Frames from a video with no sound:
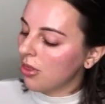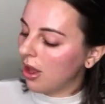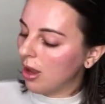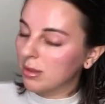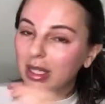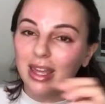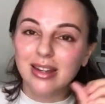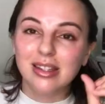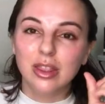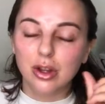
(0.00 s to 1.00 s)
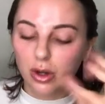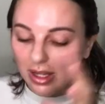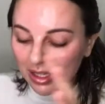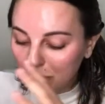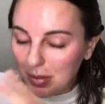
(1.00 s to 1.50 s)
And they're
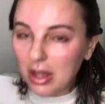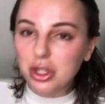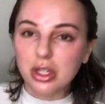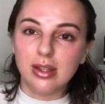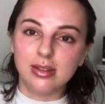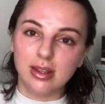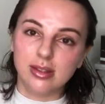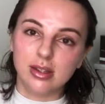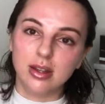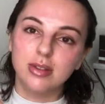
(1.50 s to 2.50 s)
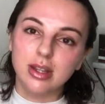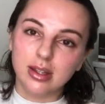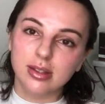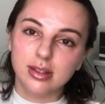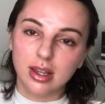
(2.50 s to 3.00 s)
especially sensitive
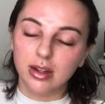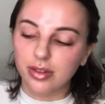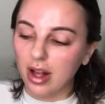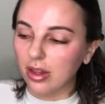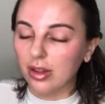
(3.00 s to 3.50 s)
in Skin of Color.